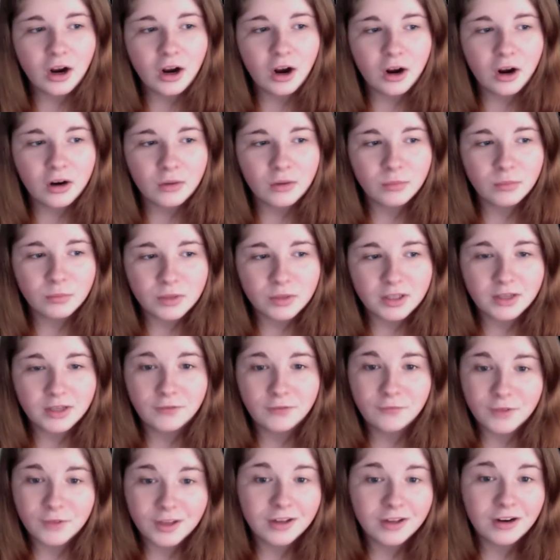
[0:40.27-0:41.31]
are really
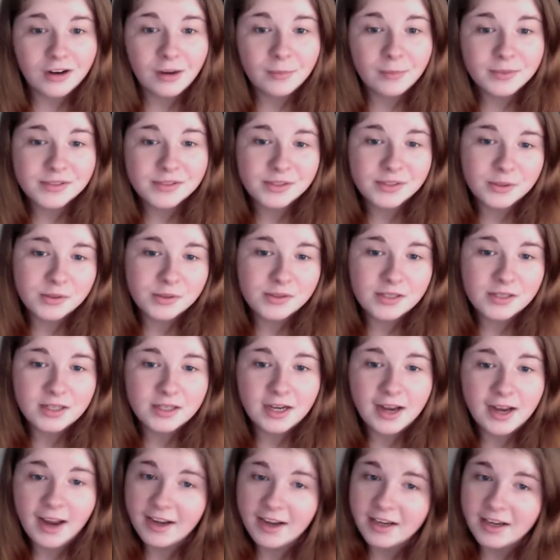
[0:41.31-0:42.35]
filler episodes, and
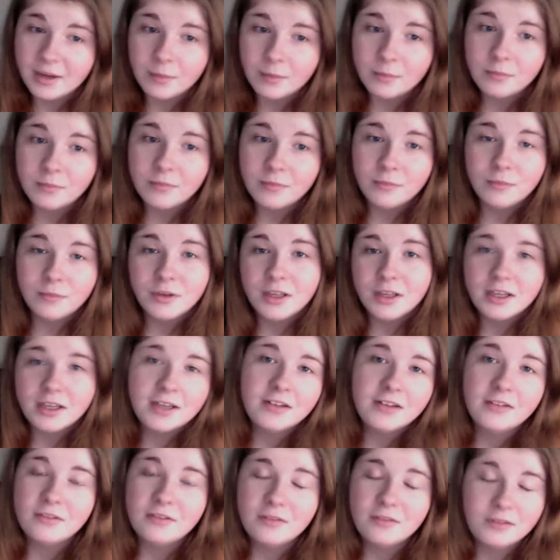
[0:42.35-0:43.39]
I ended up
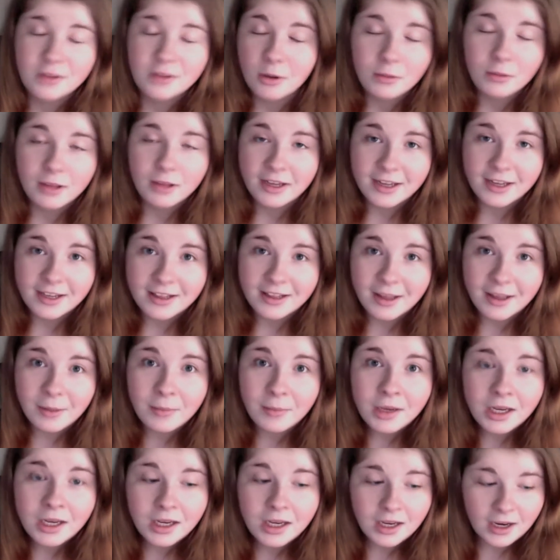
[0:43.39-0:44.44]
really don't liking them.
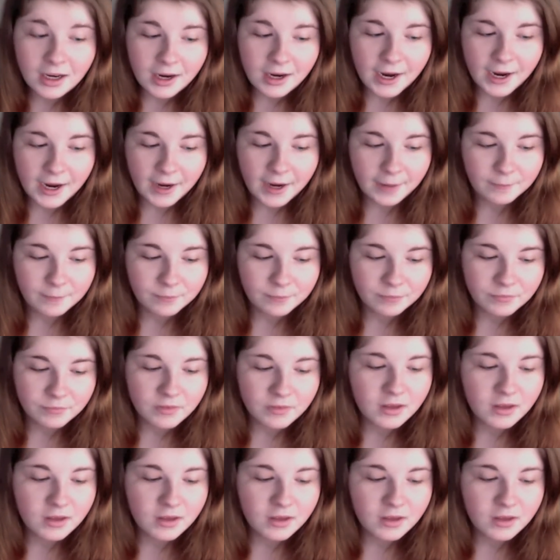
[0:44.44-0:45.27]
A